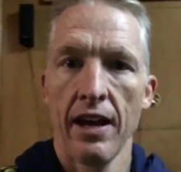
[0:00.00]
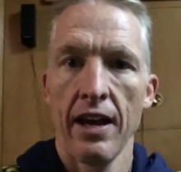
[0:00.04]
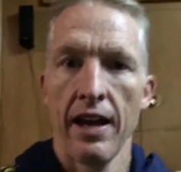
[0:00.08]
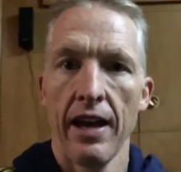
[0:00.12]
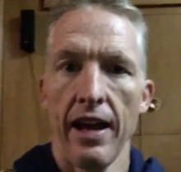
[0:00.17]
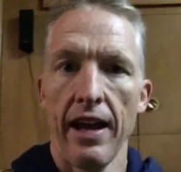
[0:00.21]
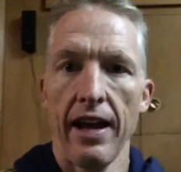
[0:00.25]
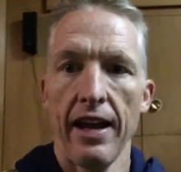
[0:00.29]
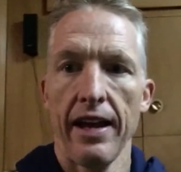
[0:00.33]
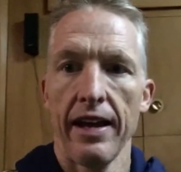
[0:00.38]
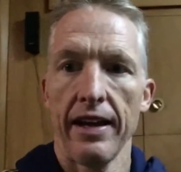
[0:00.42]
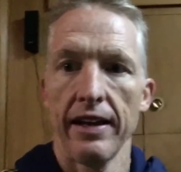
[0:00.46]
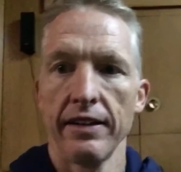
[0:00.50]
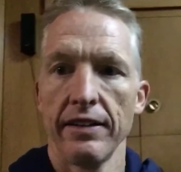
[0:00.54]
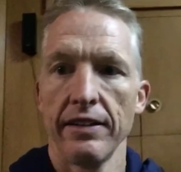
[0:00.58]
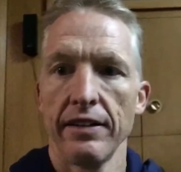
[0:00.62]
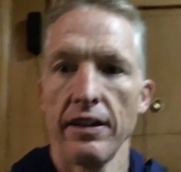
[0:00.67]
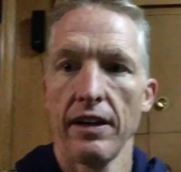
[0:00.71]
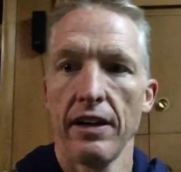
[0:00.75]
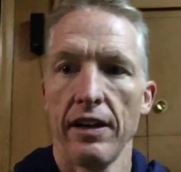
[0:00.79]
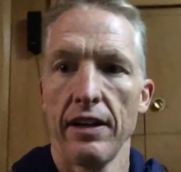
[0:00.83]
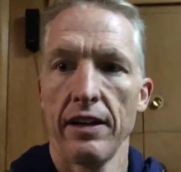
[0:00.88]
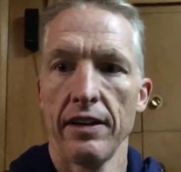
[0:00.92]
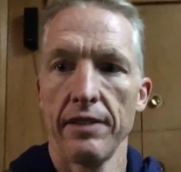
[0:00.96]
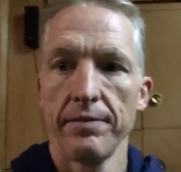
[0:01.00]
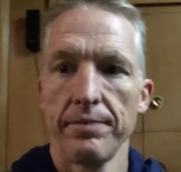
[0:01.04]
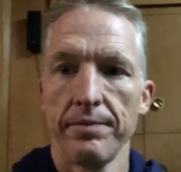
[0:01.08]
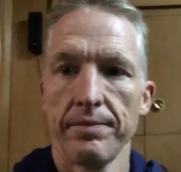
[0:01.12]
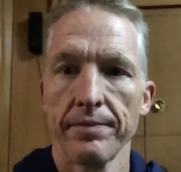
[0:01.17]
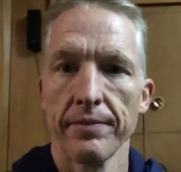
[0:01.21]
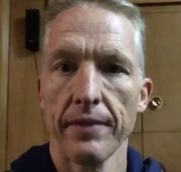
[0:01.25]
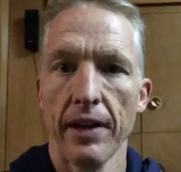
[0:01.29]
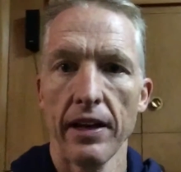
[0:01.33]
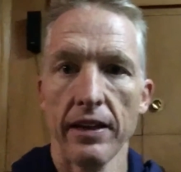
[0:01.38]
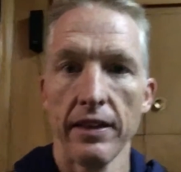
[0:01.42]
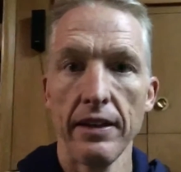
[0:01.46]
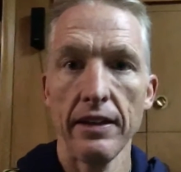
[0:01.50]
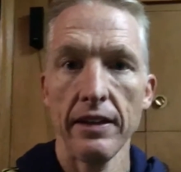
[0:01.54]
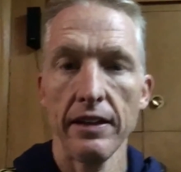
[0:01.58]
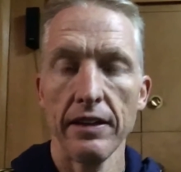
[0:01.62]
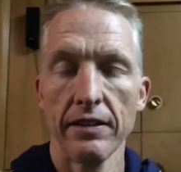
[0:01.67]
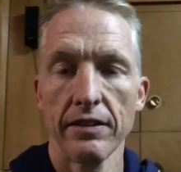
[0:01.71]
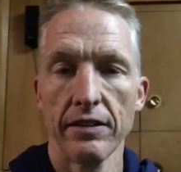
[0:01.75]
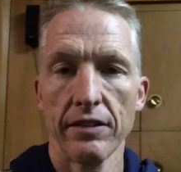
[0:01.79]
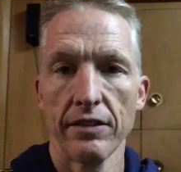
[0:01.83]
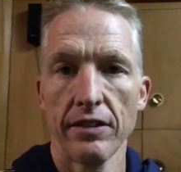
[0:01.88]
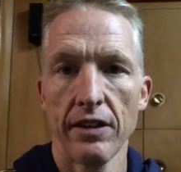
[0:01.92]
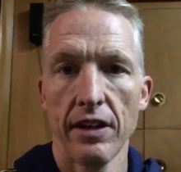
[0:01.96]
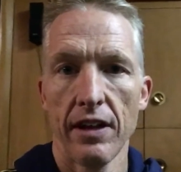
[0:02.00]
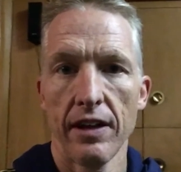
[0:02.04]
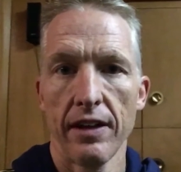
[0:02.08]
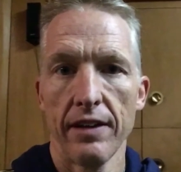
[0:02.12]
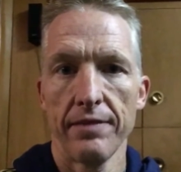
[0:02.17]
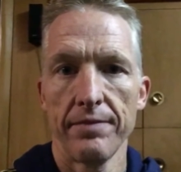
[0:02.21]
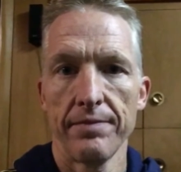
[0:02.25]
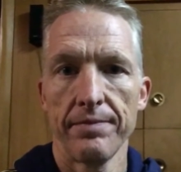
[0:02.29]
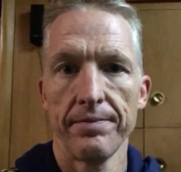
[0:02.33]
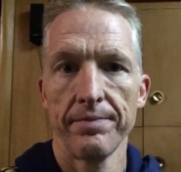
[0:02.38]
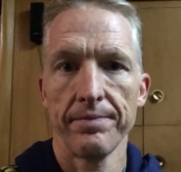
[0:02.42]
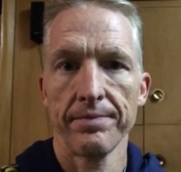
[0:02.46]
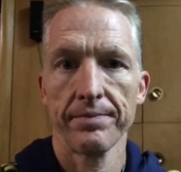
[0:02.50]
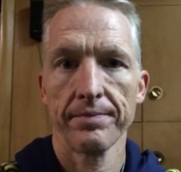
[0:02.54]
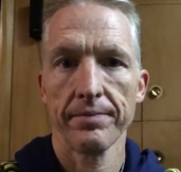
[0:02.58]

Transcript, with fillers: And um, I think it's um,